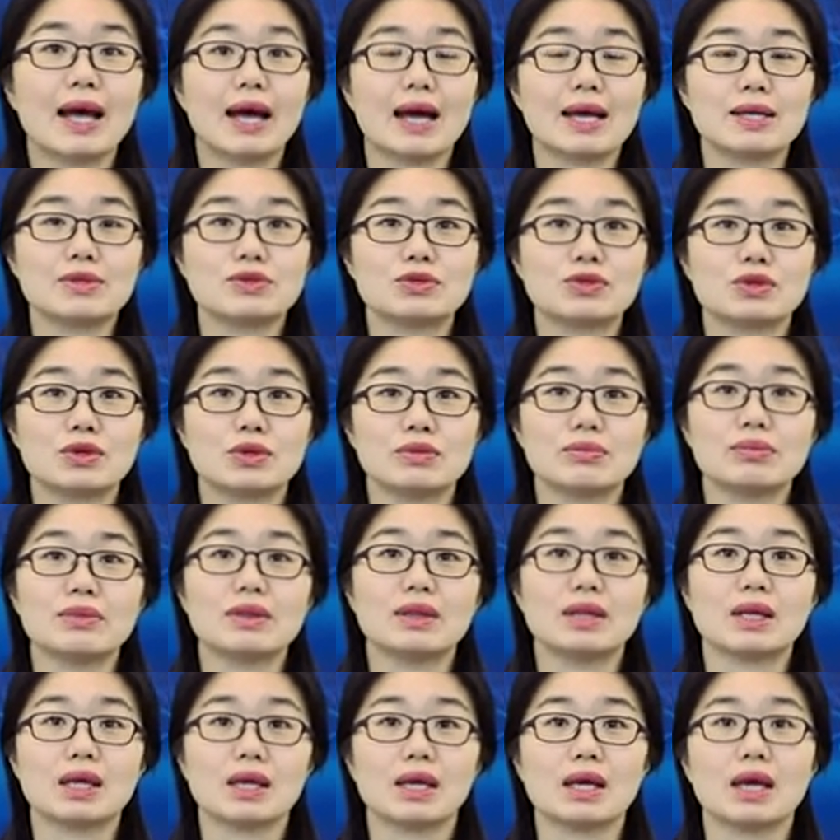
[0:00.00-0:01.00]
Assume
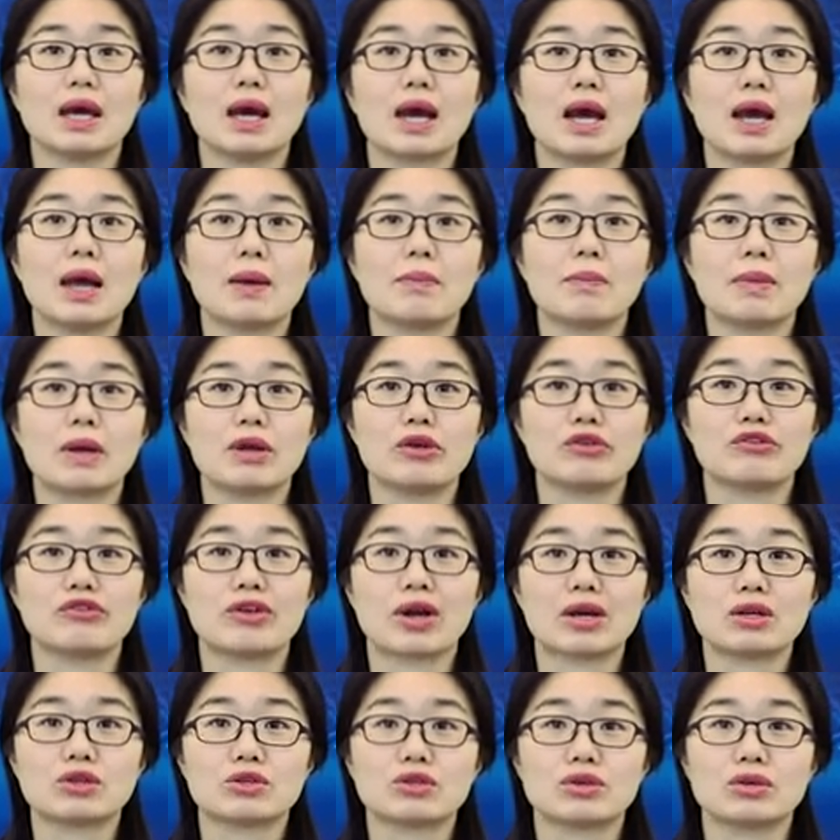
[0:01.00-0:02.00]
the
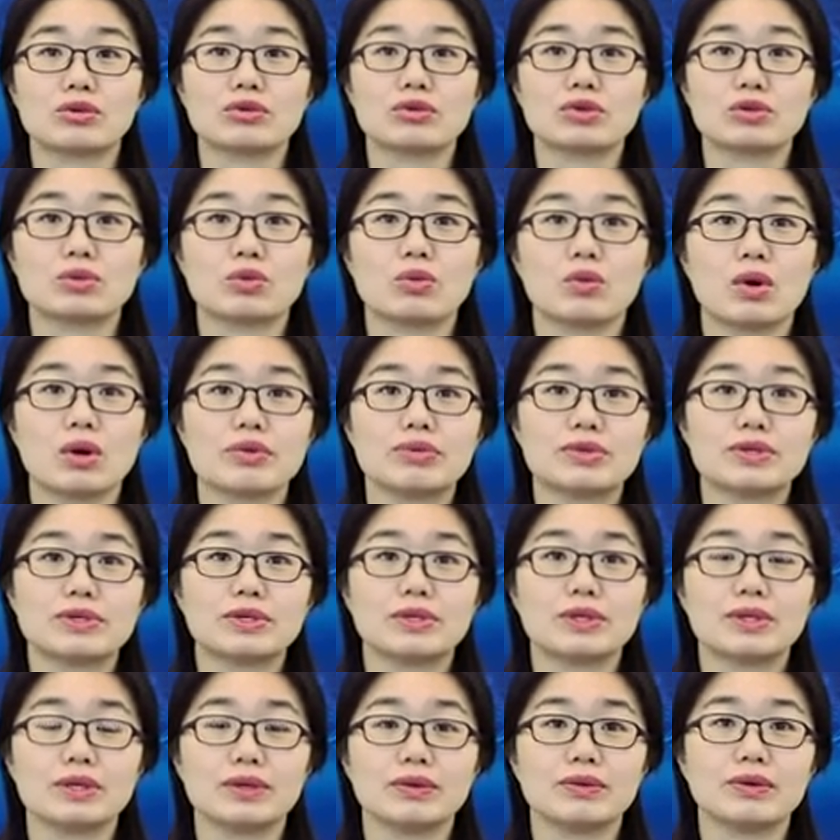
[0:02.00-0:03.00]
manufacturers
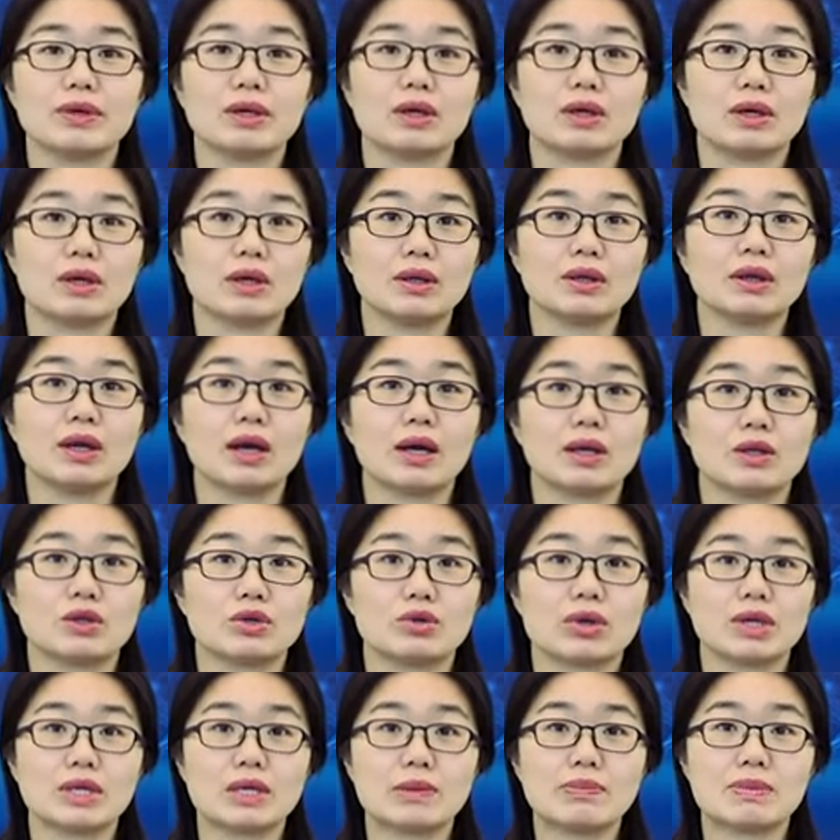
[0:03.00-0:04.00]
want to earn a
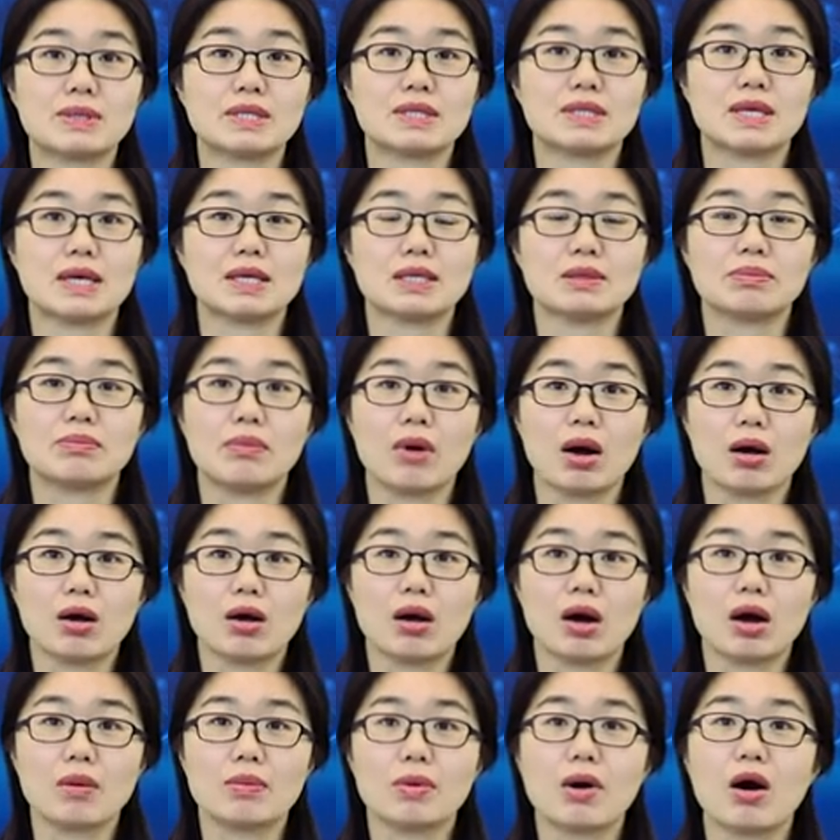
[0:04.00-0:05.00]
20%
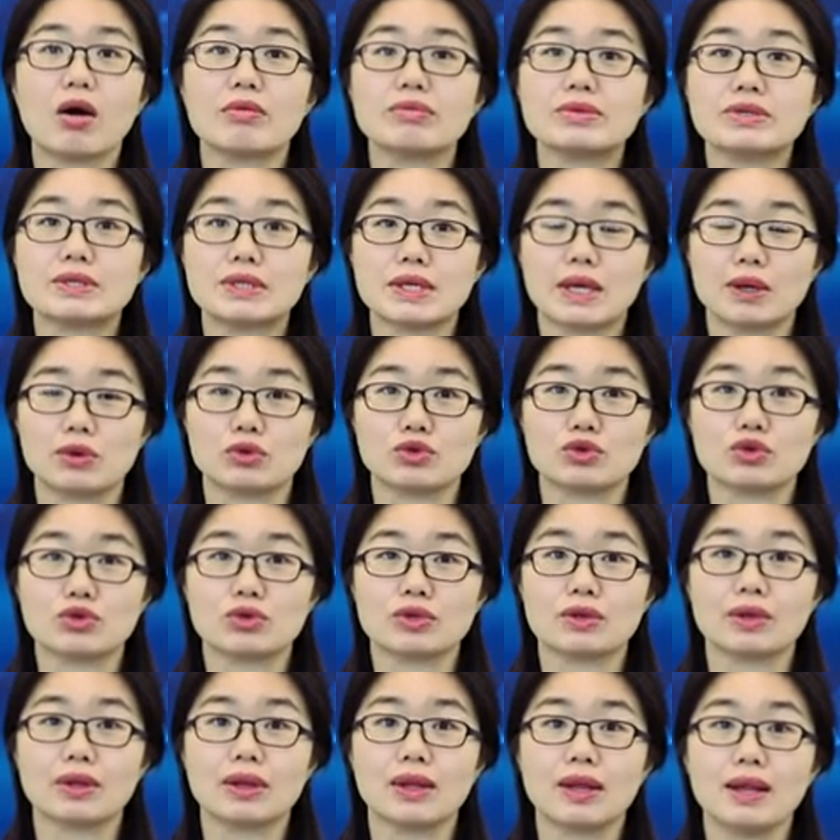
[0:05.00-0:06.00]
markup on sales.